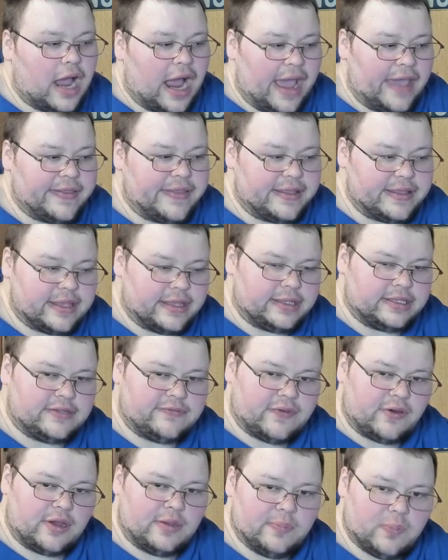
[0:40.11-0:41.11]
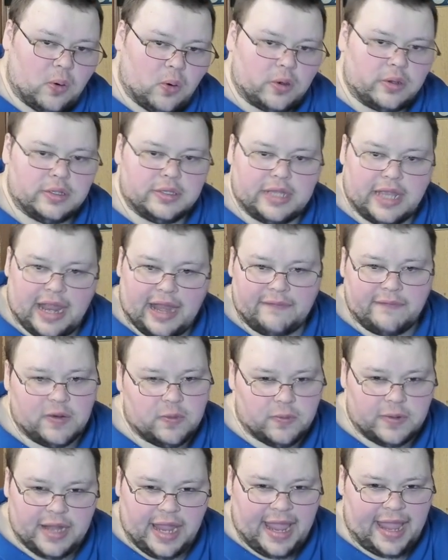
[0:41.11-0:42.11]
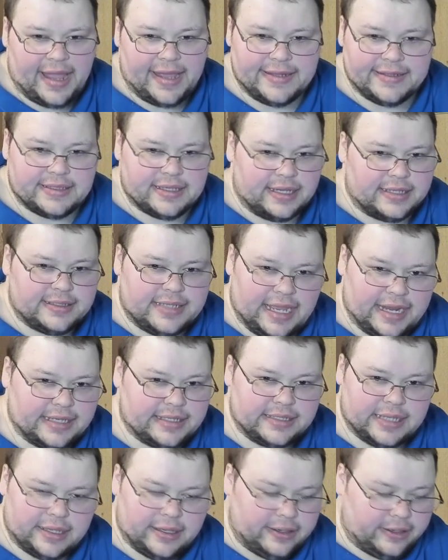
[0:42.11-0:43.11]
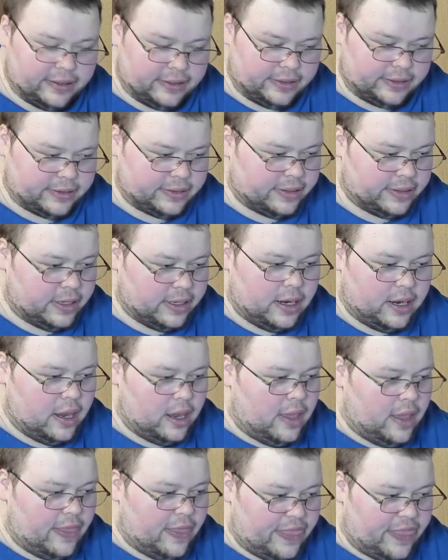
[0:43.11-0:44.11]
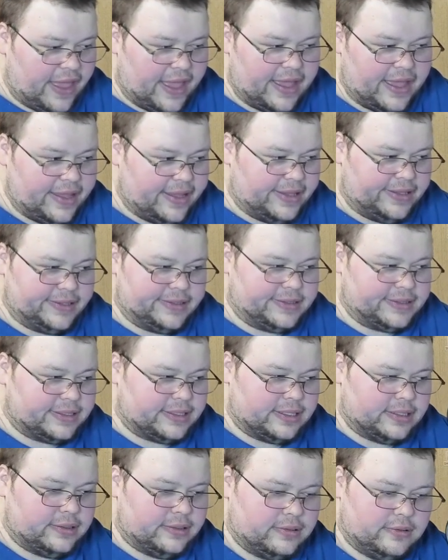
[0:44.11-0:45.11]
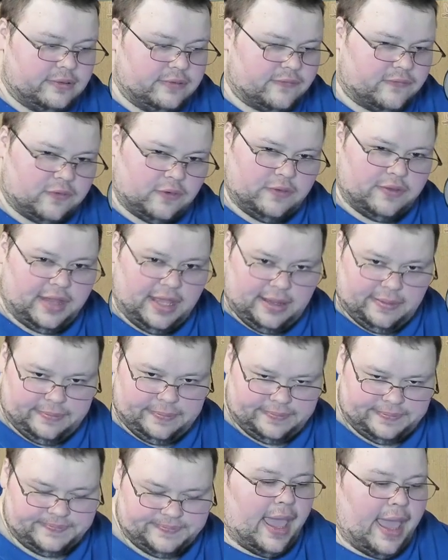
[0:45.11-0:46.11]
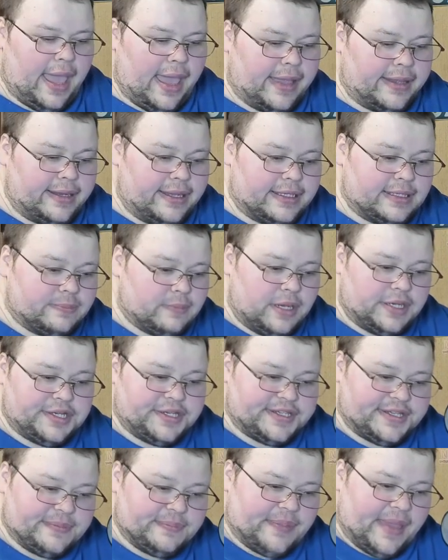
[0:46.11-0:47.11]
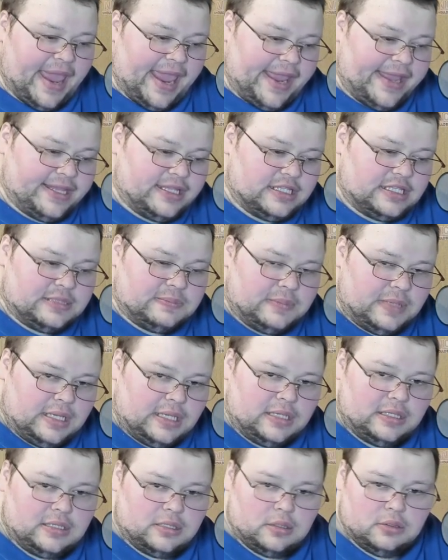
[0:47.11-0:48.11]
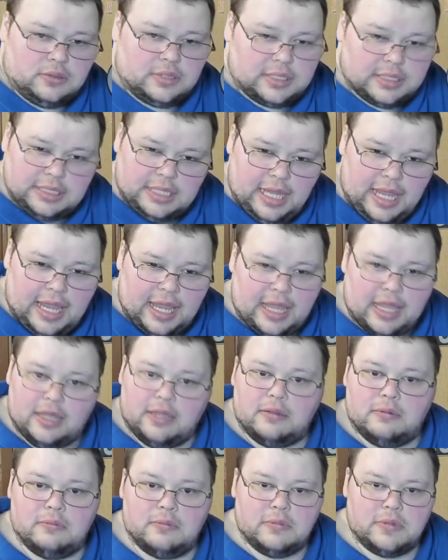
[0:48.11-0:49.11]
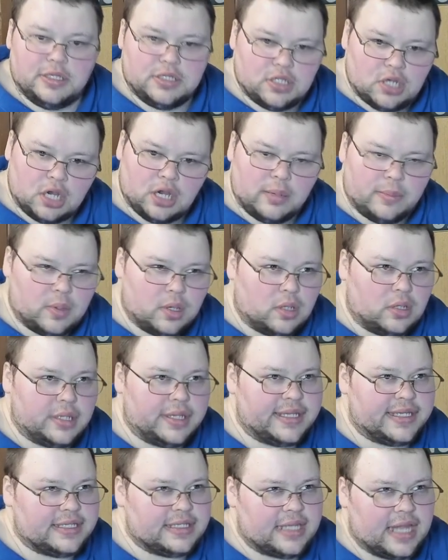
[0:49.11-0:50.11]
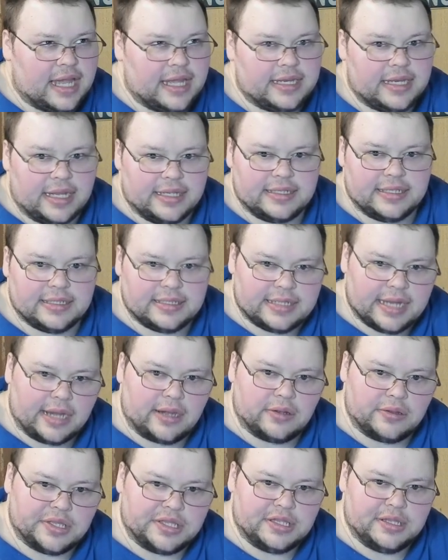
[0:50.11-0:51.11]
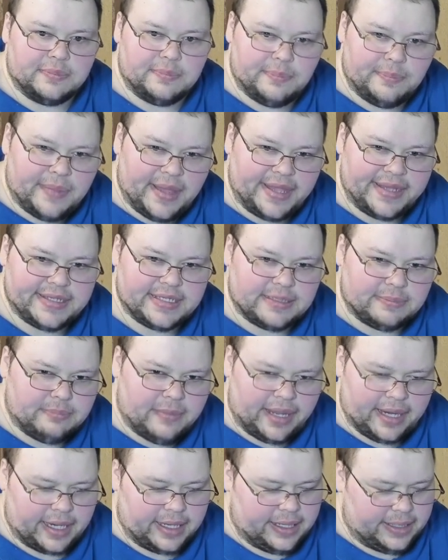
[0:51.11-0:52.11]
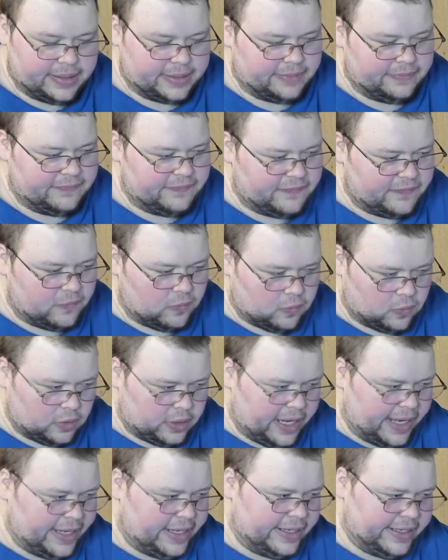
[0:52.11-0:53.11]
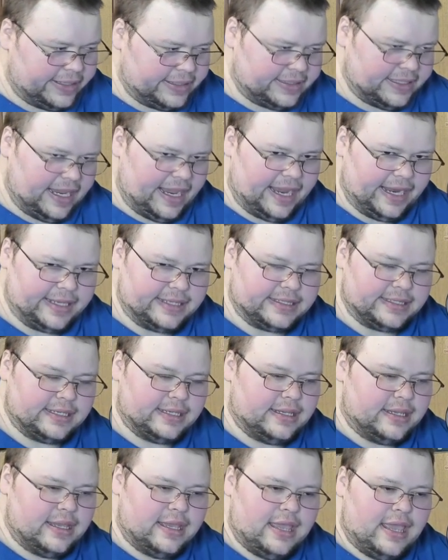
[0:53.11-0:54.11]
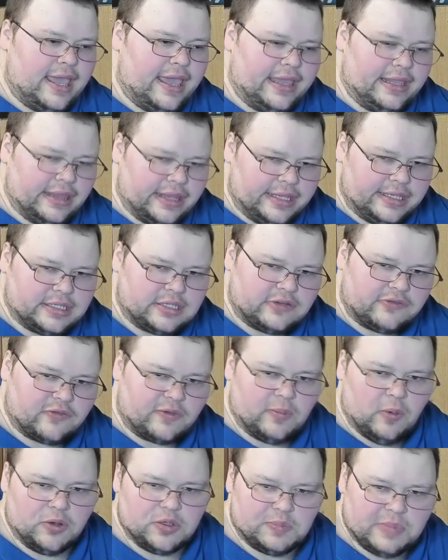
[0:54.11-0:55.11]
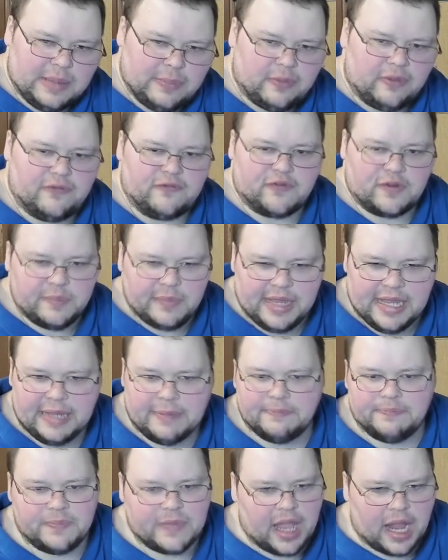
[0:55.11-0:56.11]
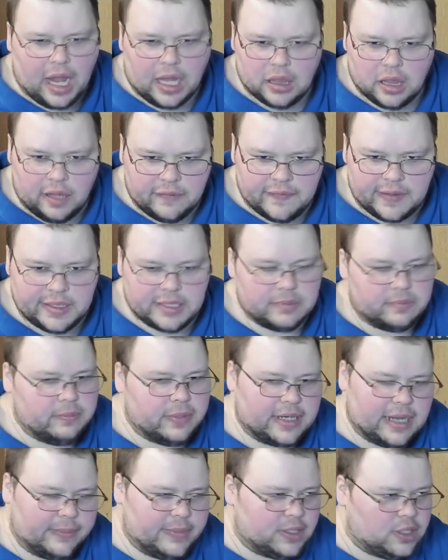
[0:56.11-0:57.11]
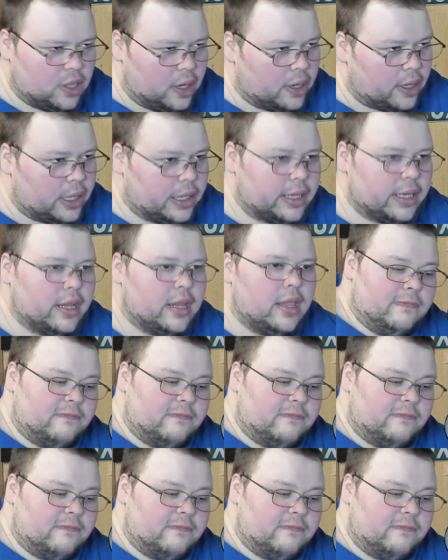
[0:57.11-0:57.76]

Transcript: I think that it's very important that everyone has a text editor that is for them. And as much as it pains me to say, the terminal is not necessarily the best mechanism for editing text, at least for most people. For me, I love it, but I'm a nerd.